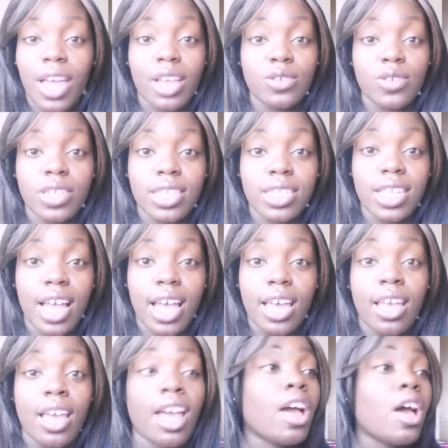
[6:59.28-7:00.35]
for Astrid to
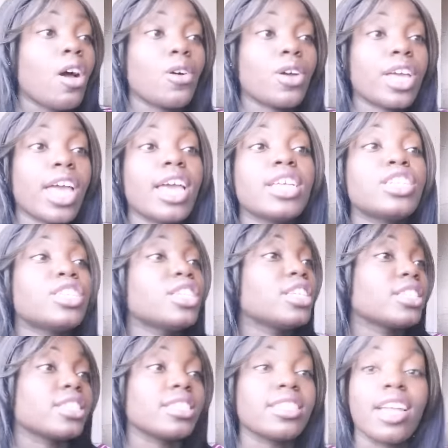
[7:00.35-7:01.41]
die, okay? She
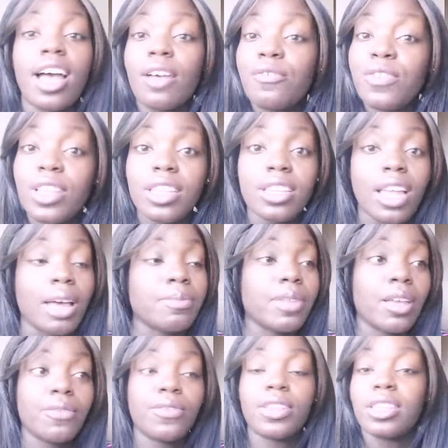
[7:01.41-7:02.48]
is not feeling, I'm
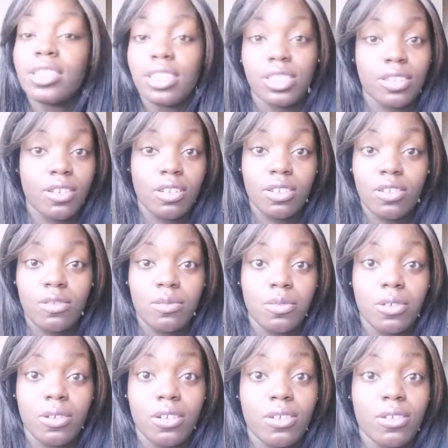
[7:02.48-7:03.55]
not feeling this girl no
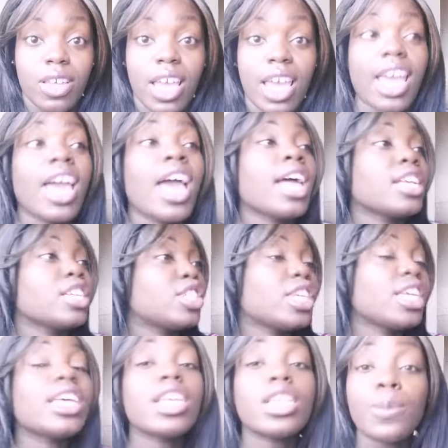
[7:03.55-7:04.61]
more, okay?
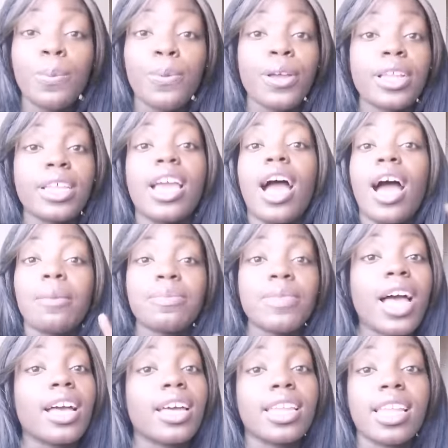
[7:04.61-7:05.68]
She is pretty, I'm
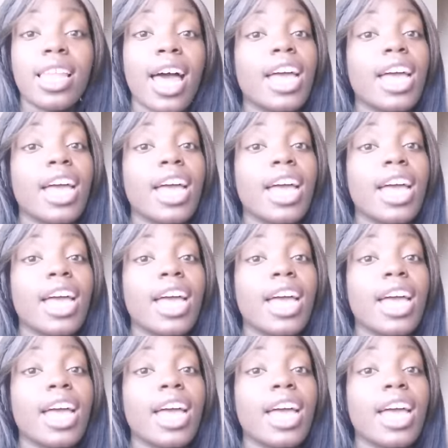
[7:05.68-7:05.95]
not gonna